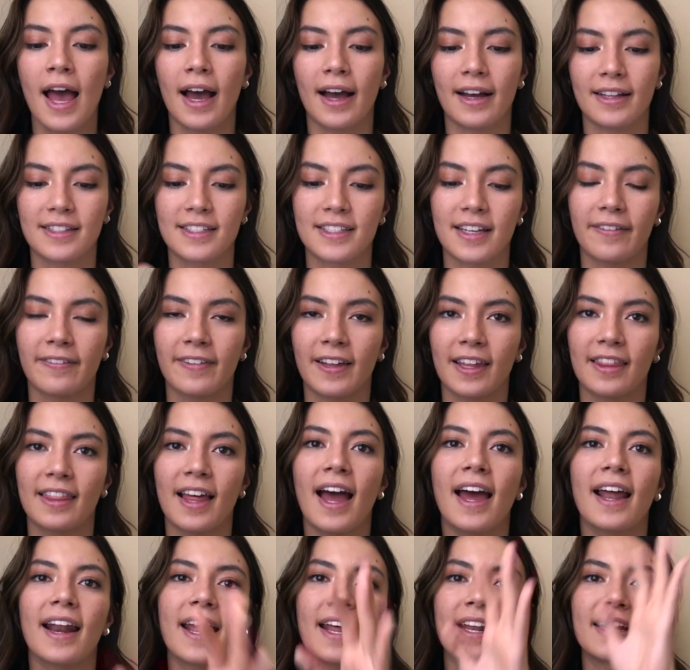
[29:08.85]
and stuff like
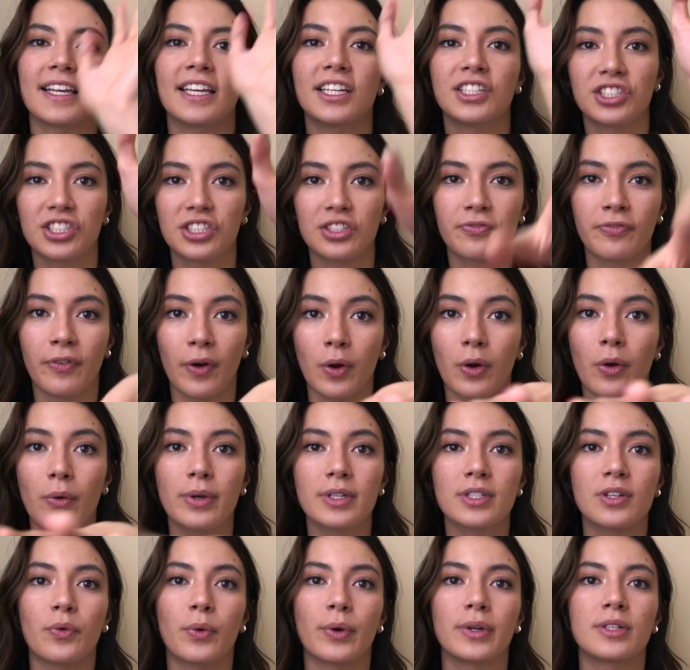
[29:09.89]
that. And each photo
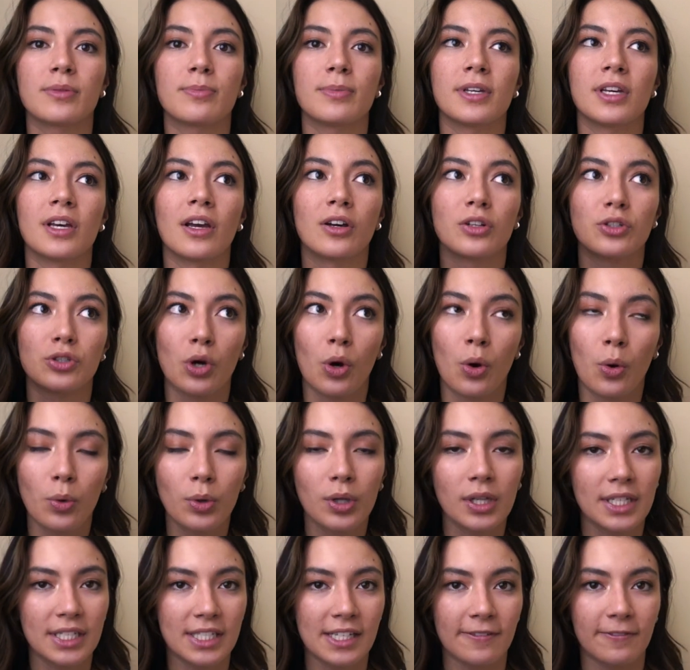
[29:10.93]
is going to be
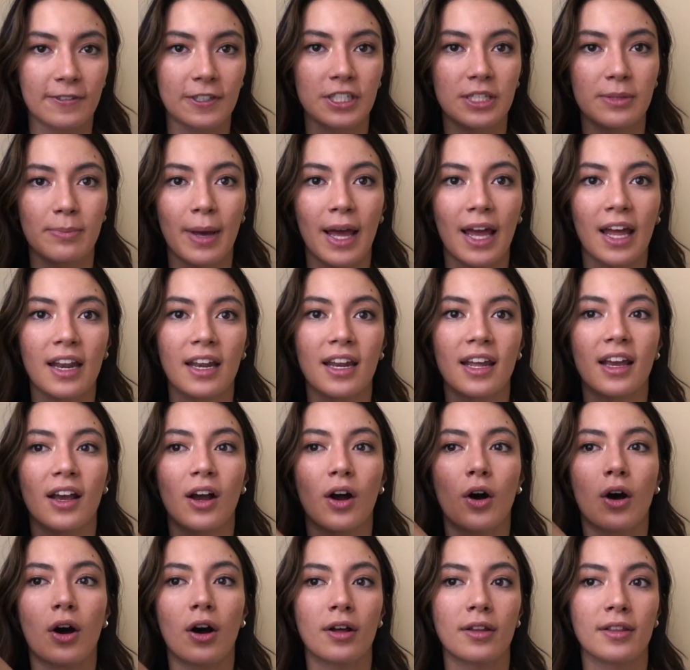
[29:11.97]
totally different depending
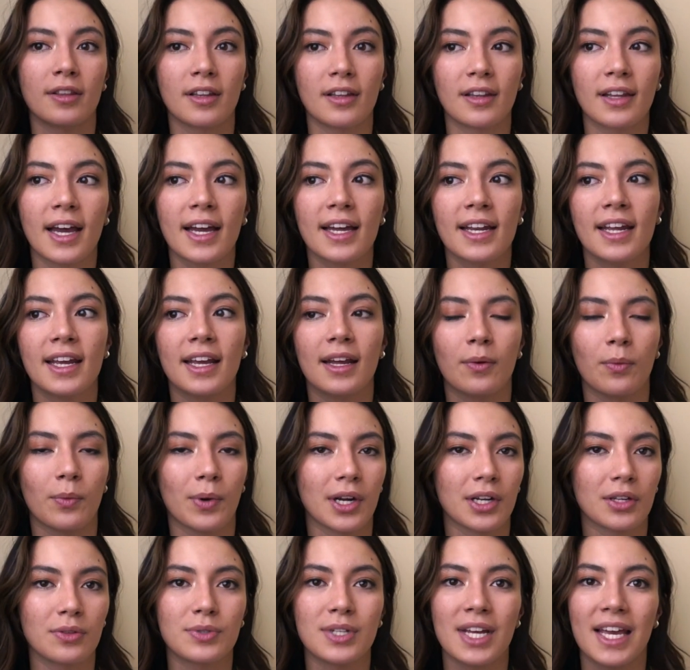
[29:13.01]
on the lighting and
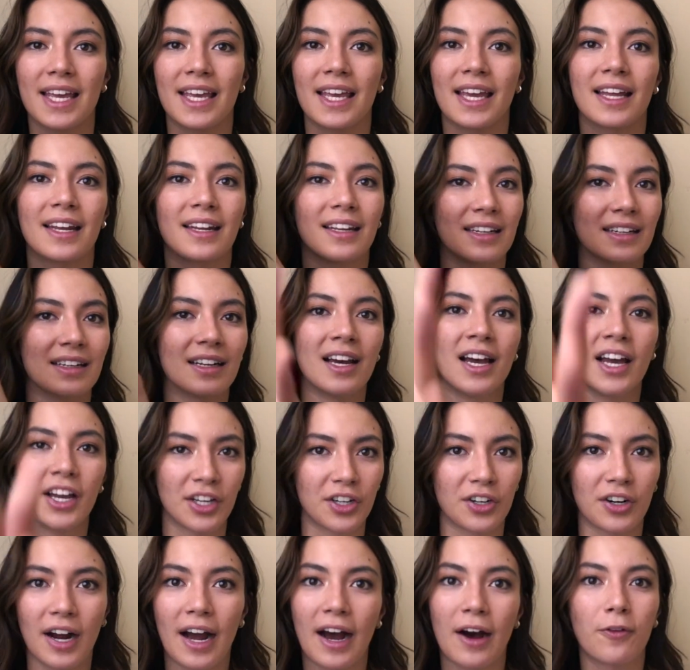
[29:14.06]
where you take it and
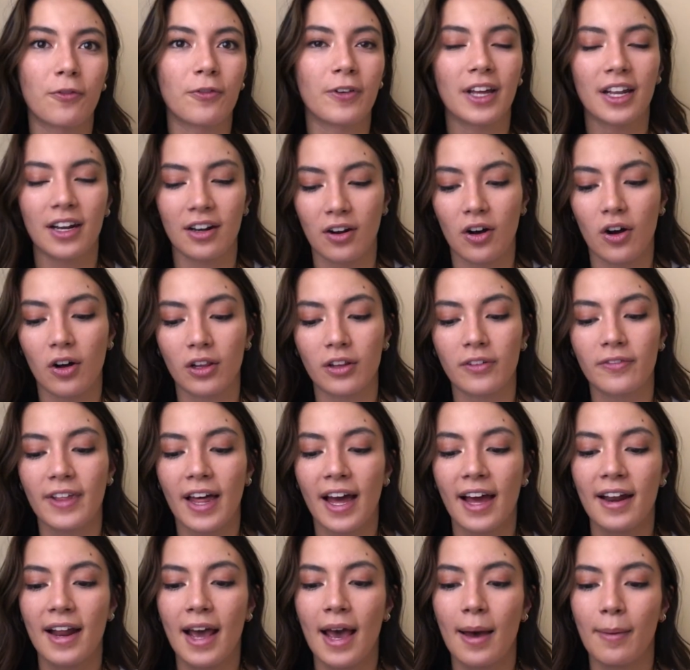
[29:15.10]
your outfit and all of
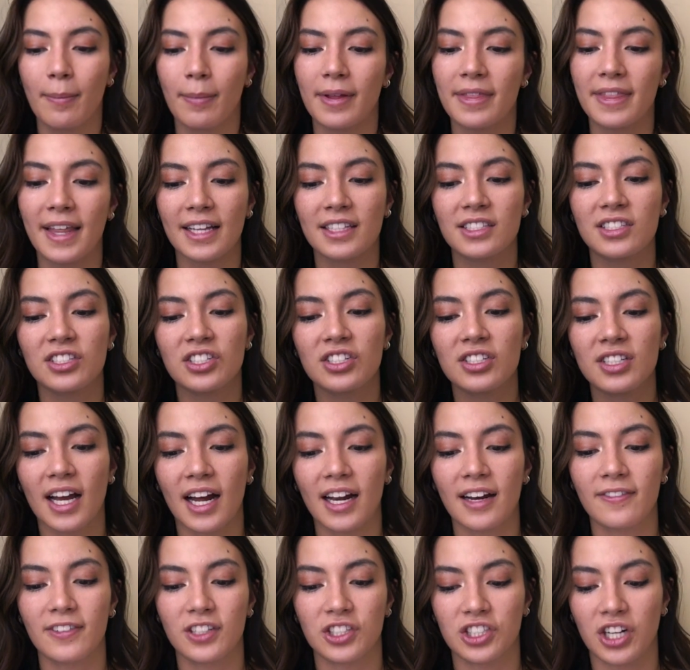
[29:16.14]
that. But that's just
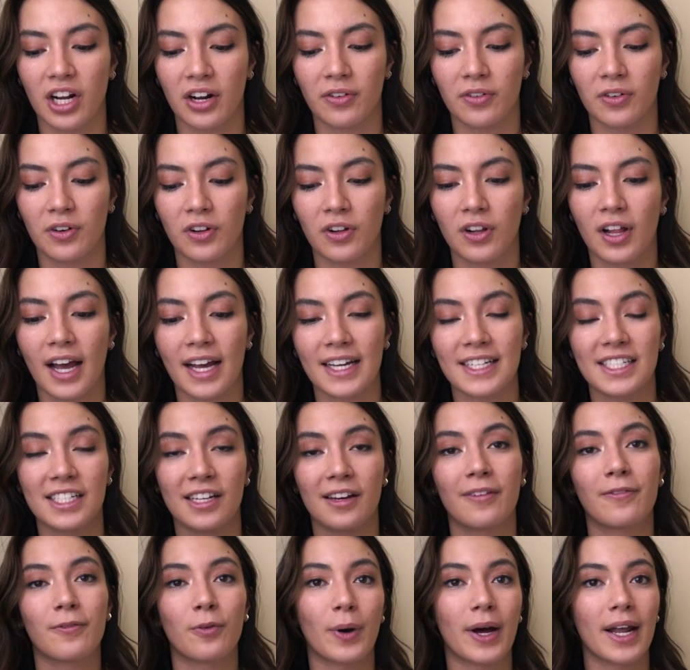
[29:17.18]
kind of a general idea
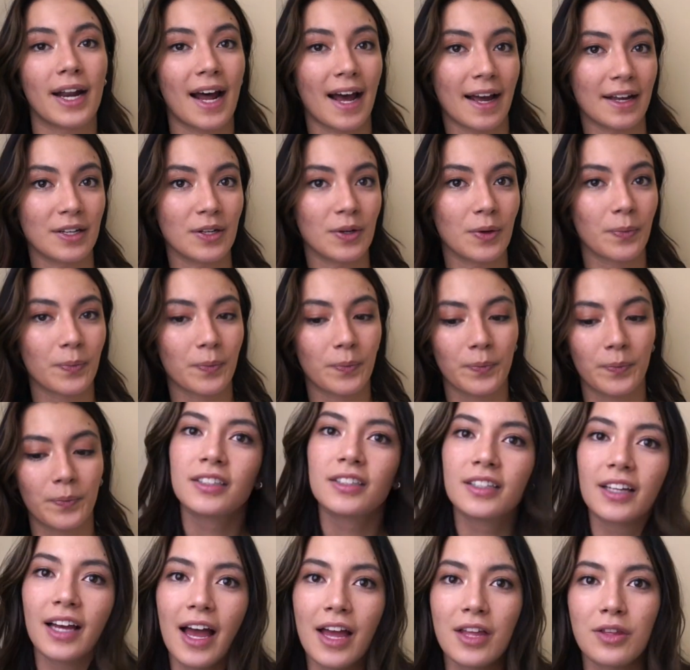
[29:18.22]
of what I do.
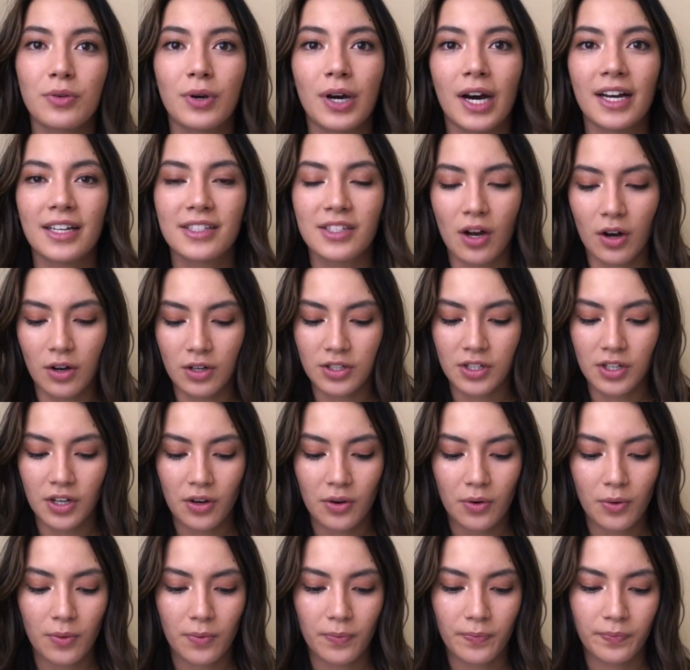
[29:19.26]
And you guys,
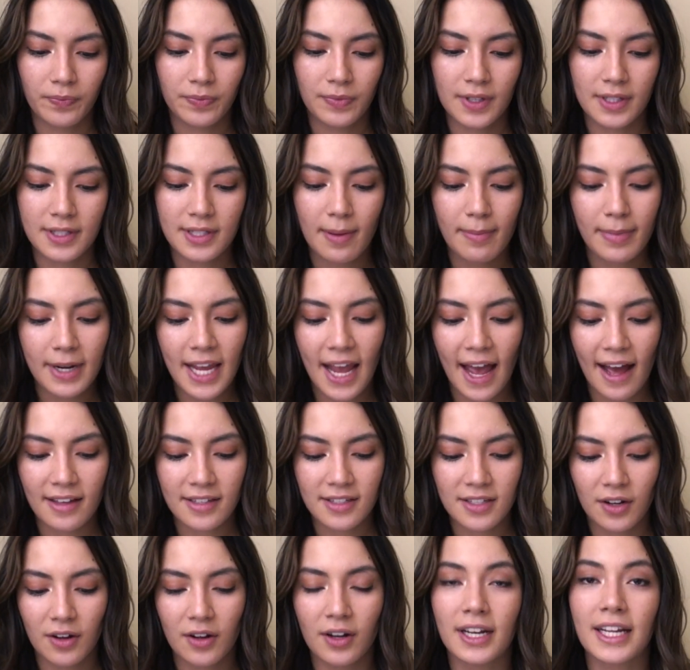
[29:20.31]
also, somebody
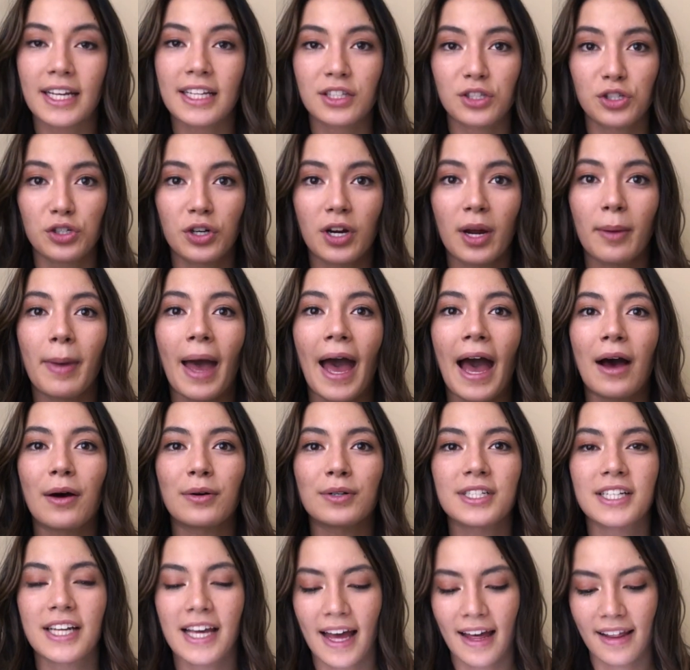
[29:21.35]
asked on Instagram how
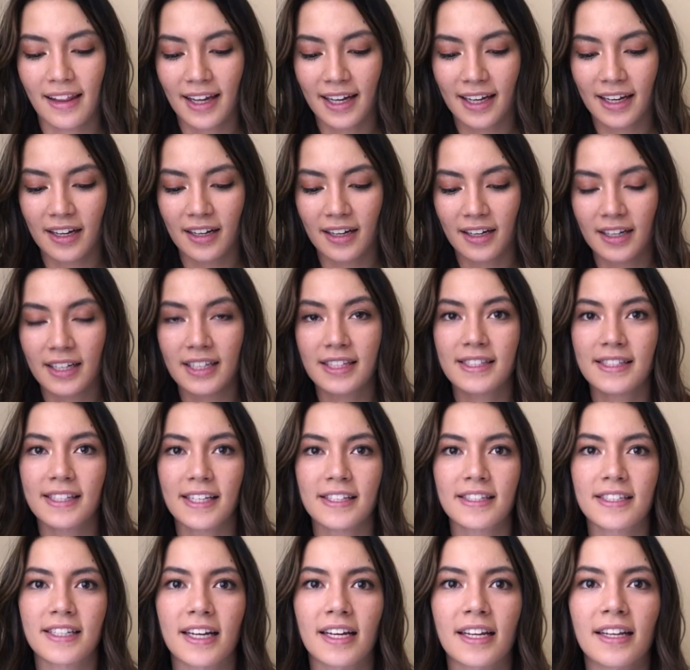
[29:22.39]
to get like a
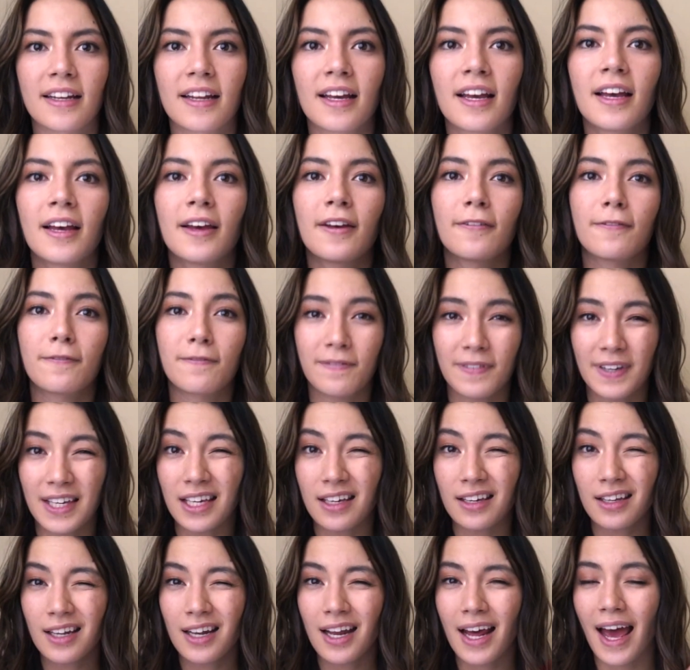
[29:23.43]
consistent
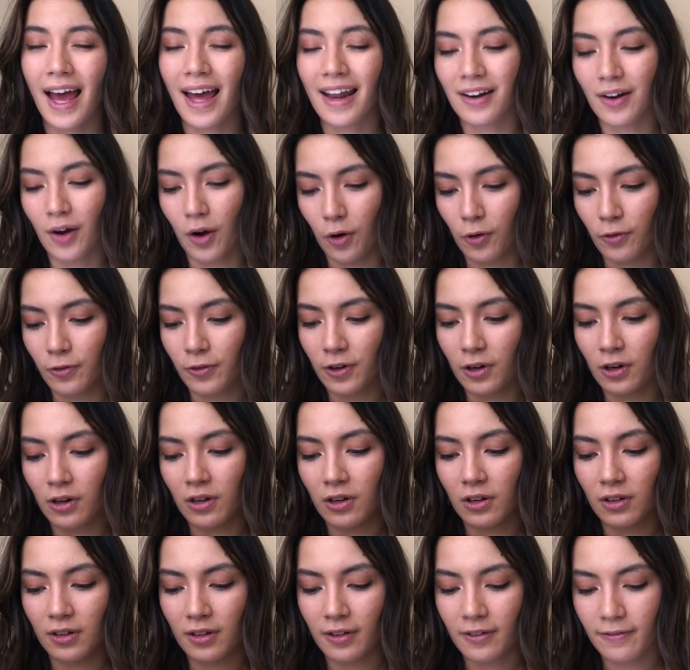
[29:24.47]
feed and
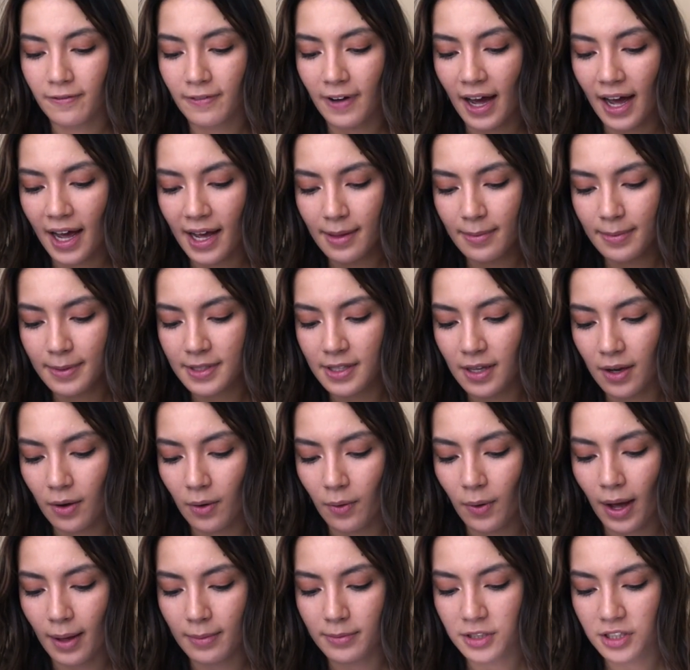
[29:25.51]
overall vibe,
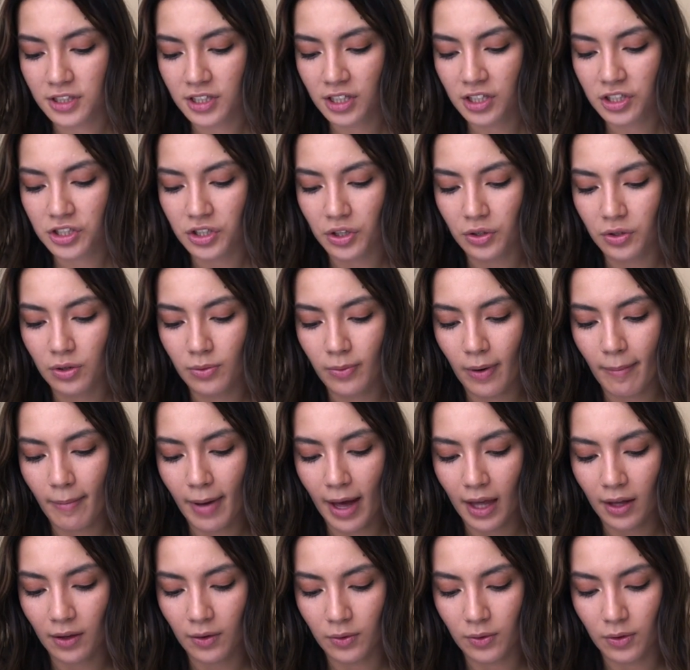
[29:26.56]
so I'm just going to show you what
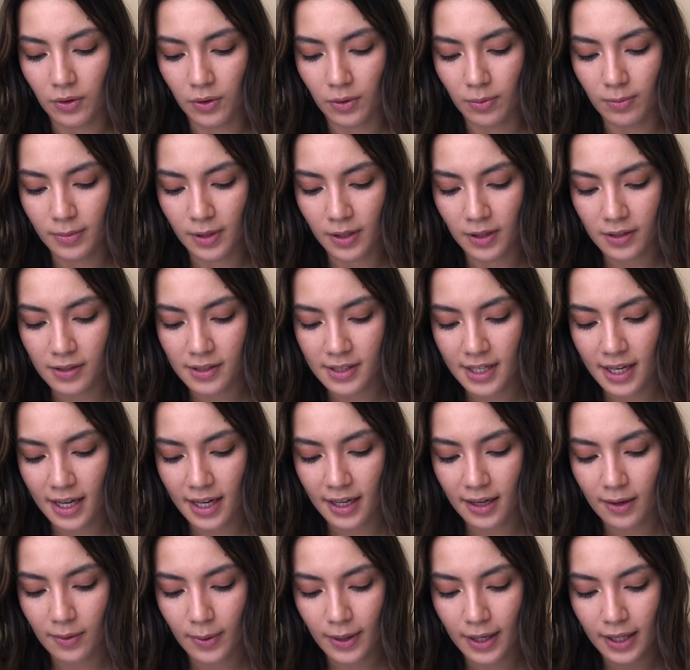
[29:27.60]
my UNUM looks
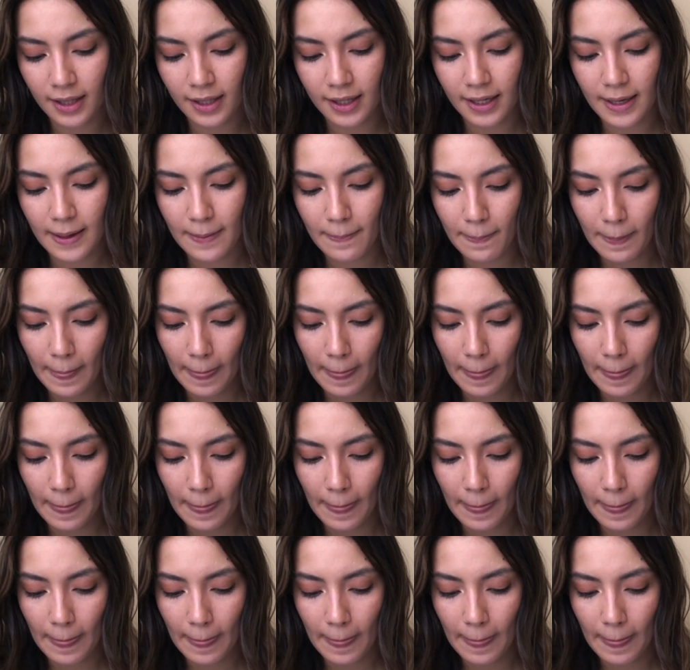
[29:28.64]
like quickly.